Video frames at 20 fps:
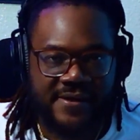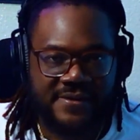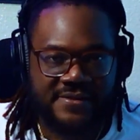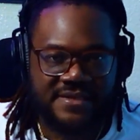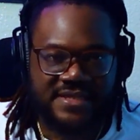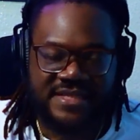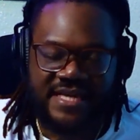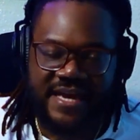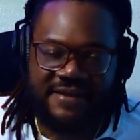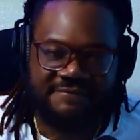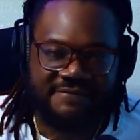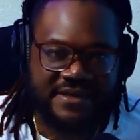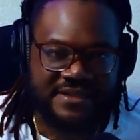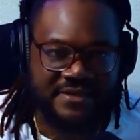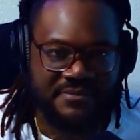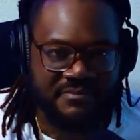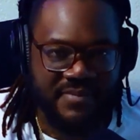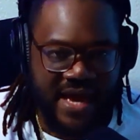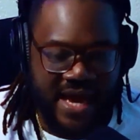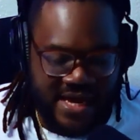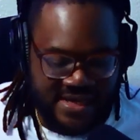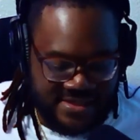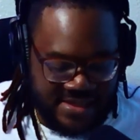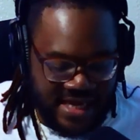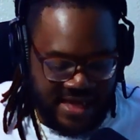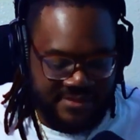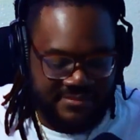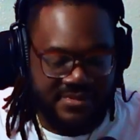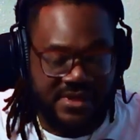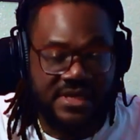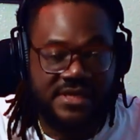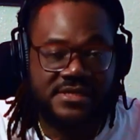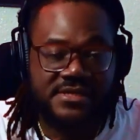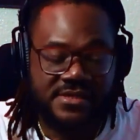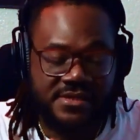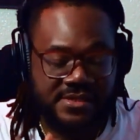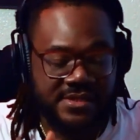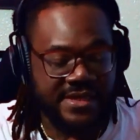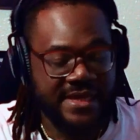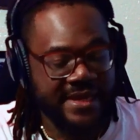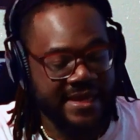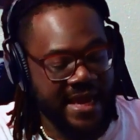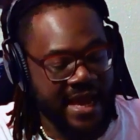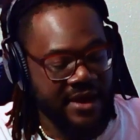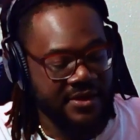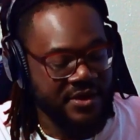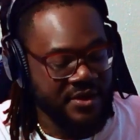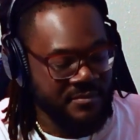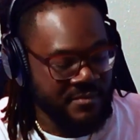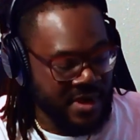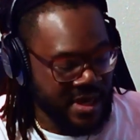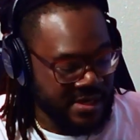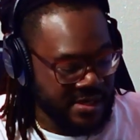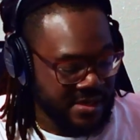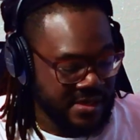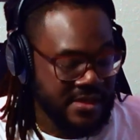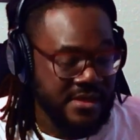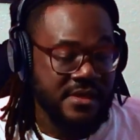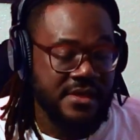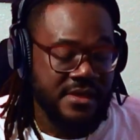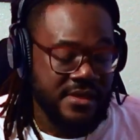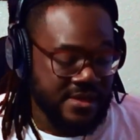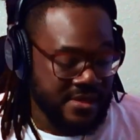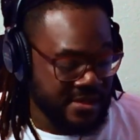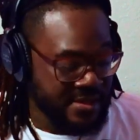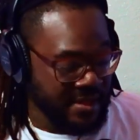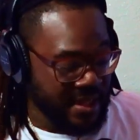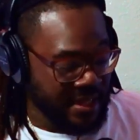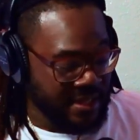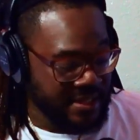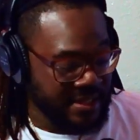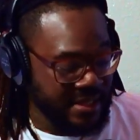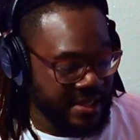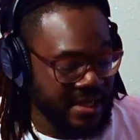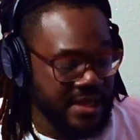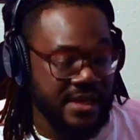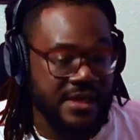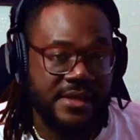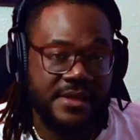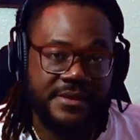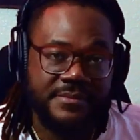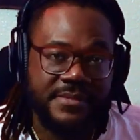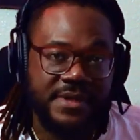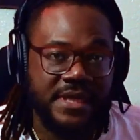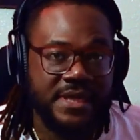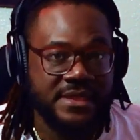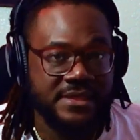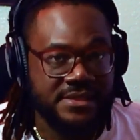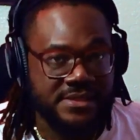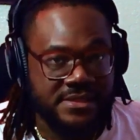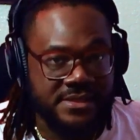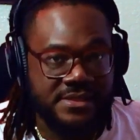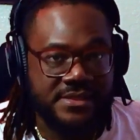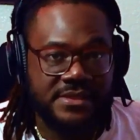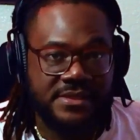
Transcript: Just hit for some bands, like, bitch, you count your money. Like, yeah, bitch.